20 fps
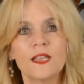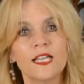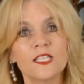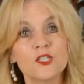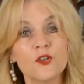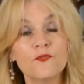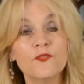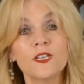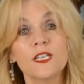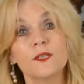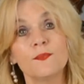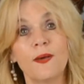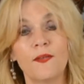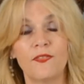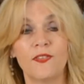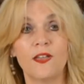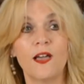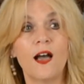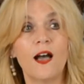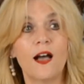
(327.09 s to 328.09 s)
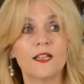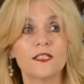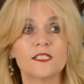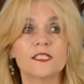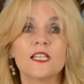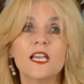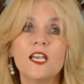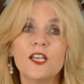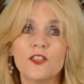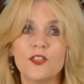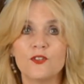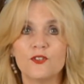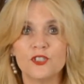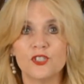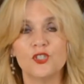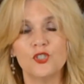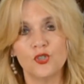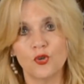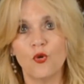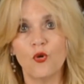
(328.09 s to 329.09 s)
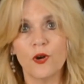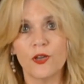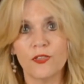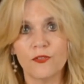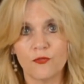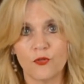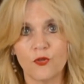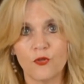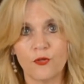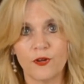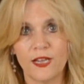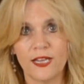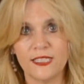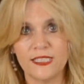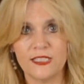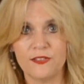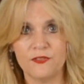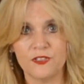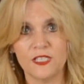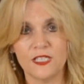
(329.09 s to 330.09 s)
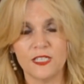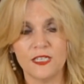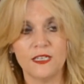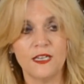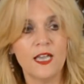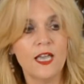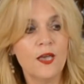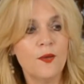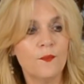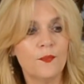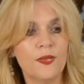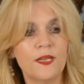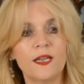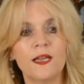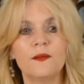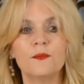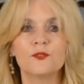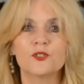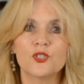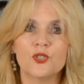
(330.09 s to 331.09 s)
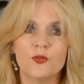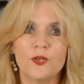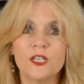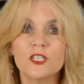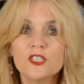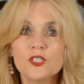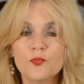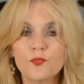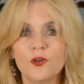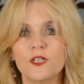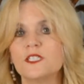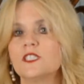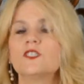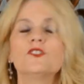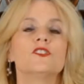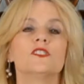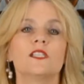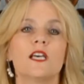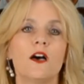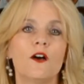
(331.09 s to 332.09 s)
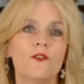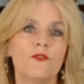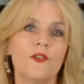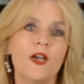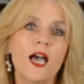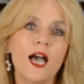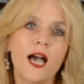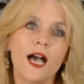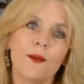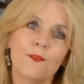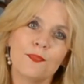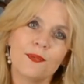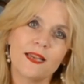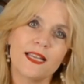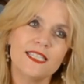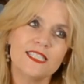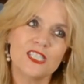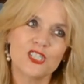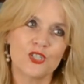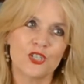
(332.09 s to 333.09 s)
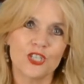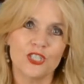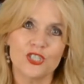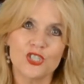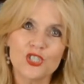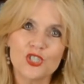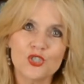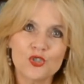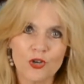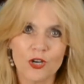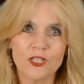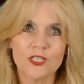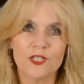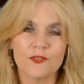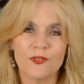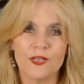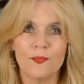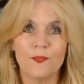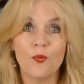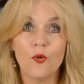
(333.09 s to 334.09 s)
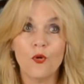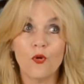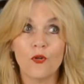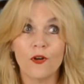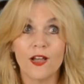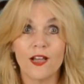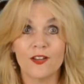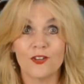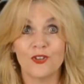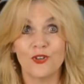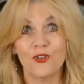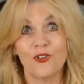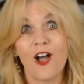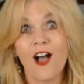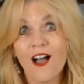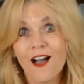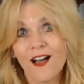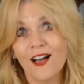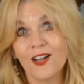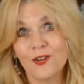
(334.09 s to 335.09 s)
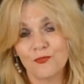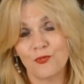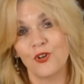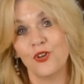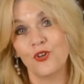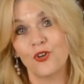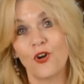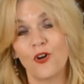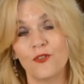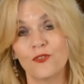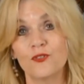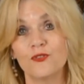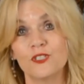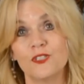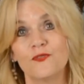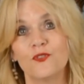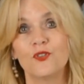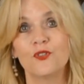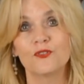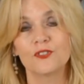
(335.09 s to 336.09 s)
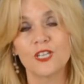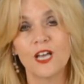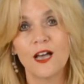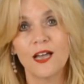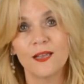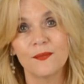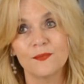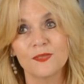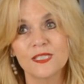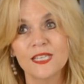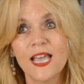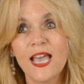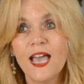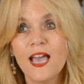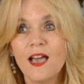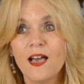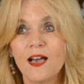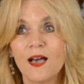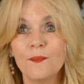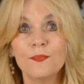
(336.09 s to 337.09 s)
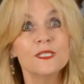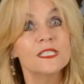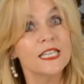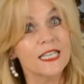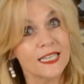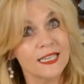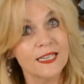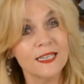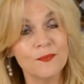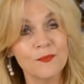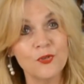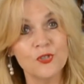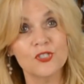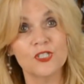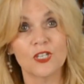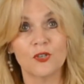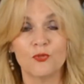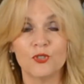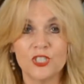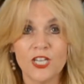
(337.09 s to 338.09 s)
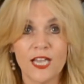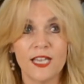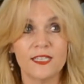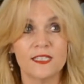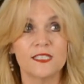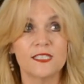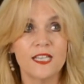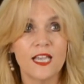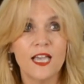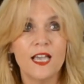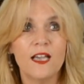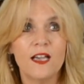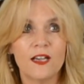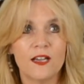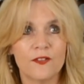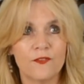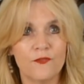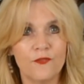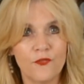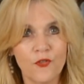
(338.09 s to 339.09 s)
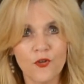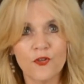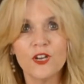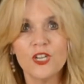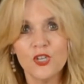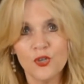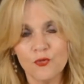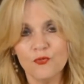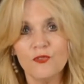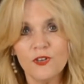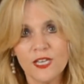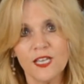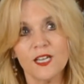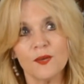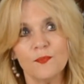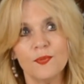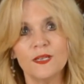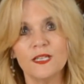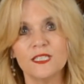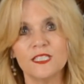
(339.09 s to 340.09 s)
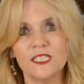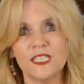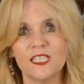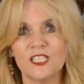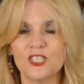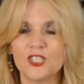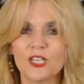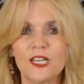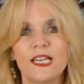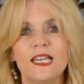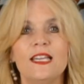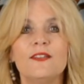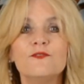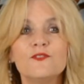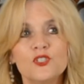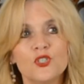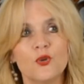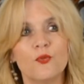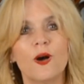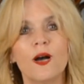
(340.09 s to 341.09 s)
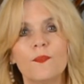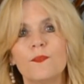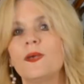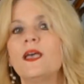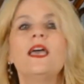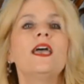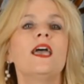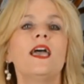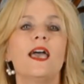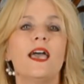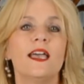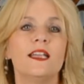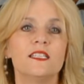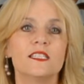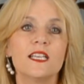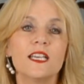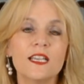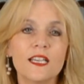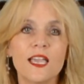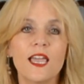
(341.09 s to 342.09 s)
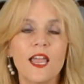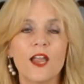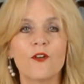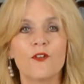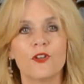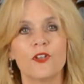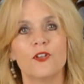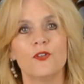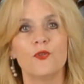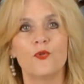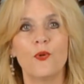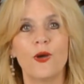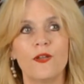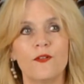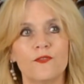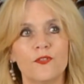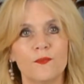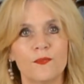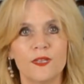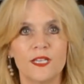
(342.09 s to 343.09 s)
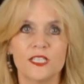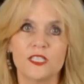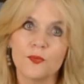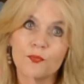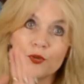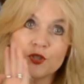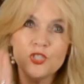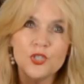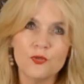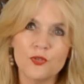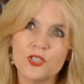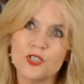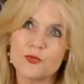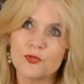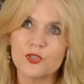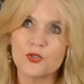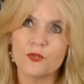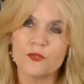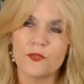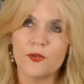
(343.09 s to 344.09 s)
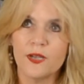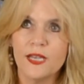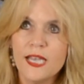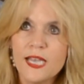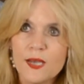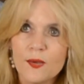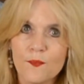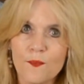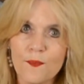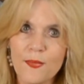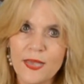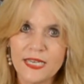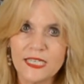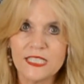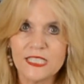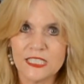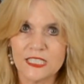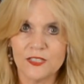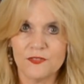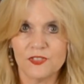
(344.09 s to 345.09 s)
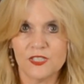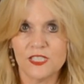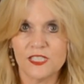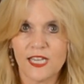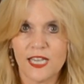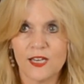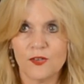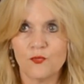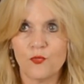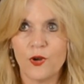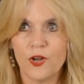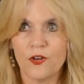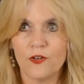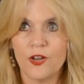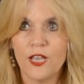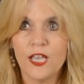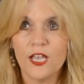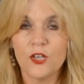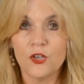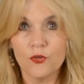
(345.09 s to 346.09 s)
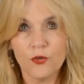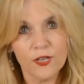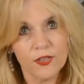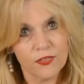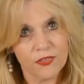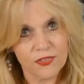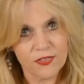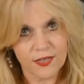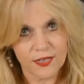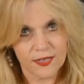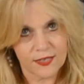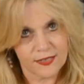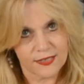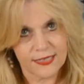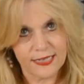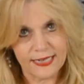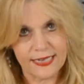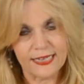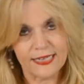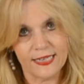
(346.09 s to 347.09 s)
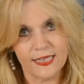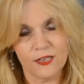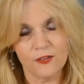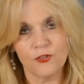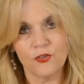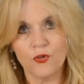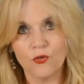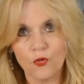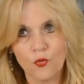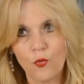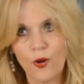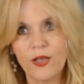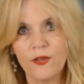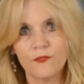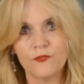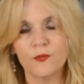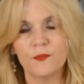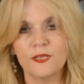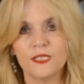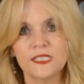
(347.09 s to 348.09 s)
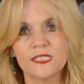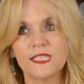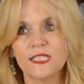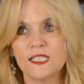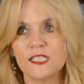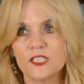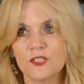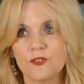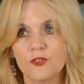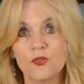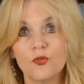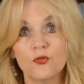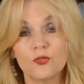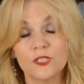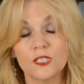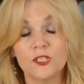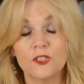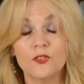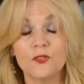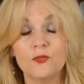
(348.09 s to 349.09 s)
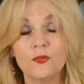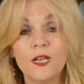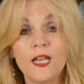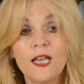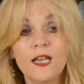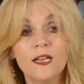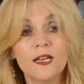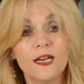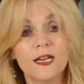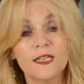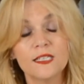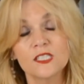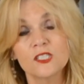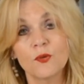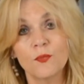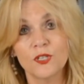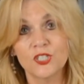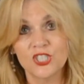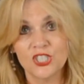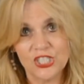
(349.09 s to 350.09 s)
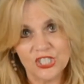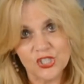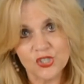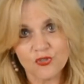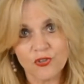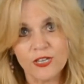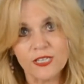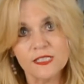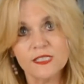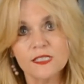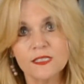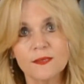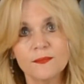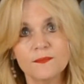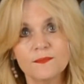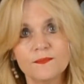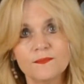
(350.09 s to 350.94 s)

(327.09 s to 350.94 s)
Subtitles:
And don't forget about the arts. There is joy through creativity, being able to express yourself, a place to constructively pour out your heart when you're going through difficult times, particularly music, which has a very unique ability to lift you up and carry you away from things and put you into a sort of a meditative state where you can think clearly and you're away from these things that are causing you so much distress.